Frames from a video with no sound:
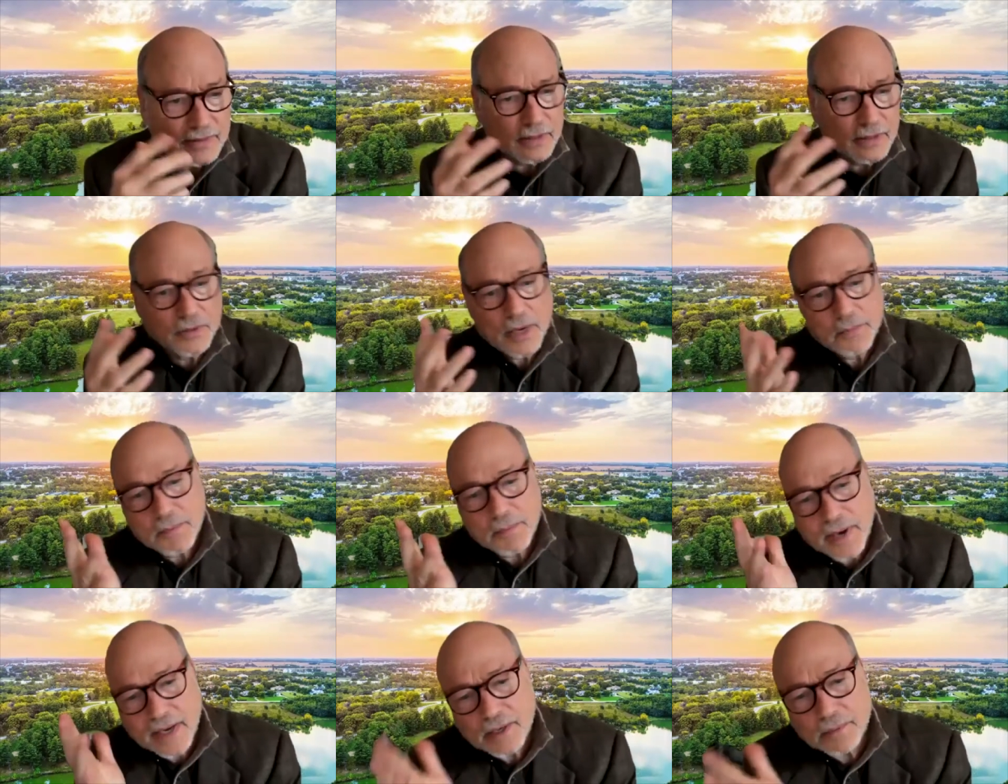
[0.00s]
Okay. But
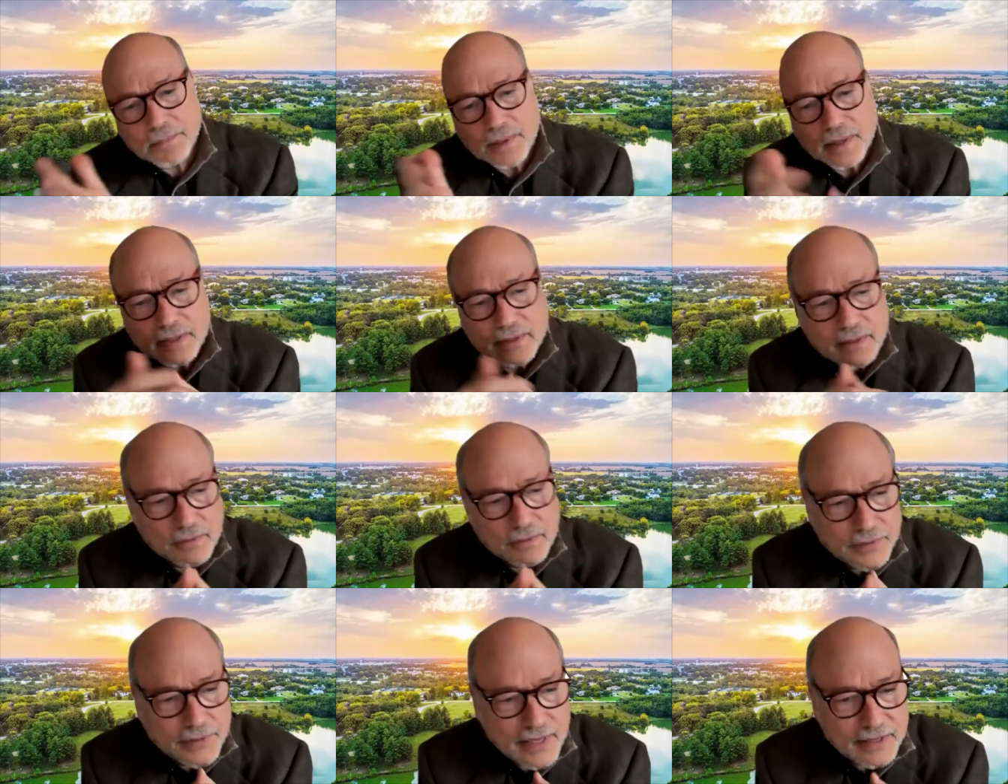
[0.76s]
my complaint
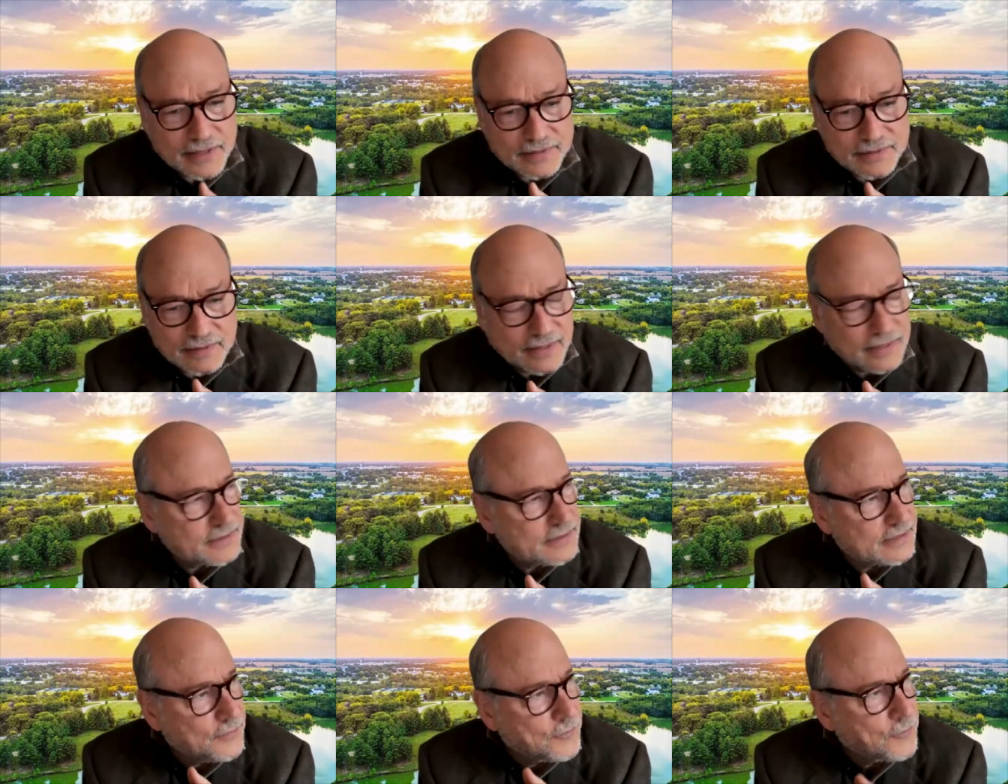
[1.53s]
with that is
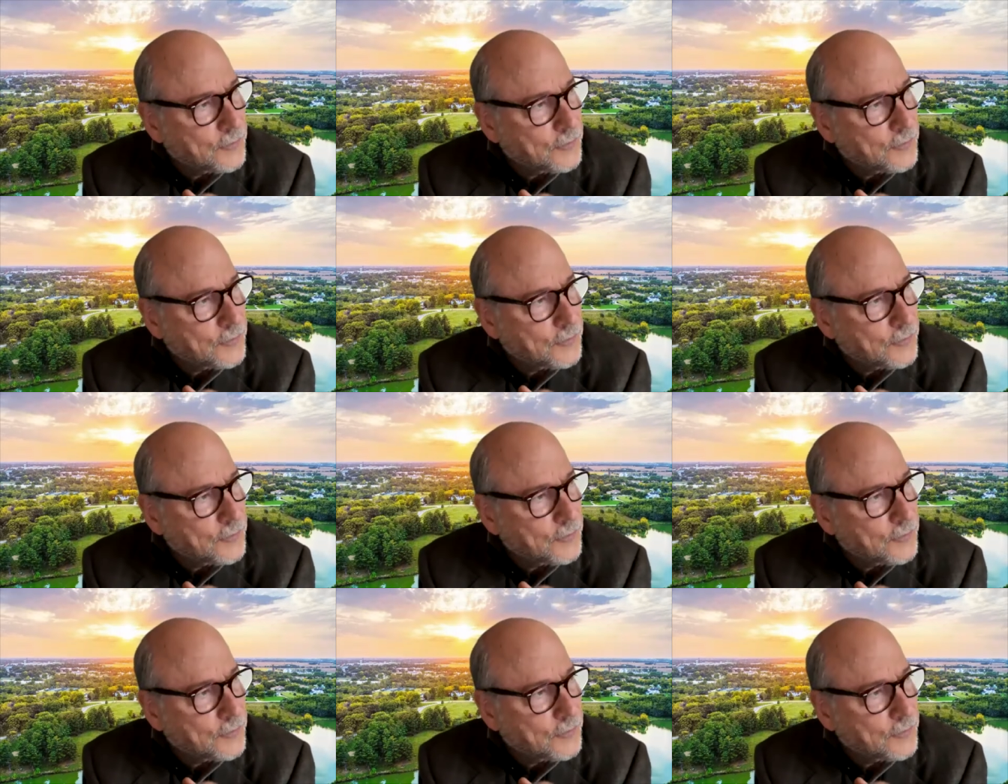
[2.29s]
this.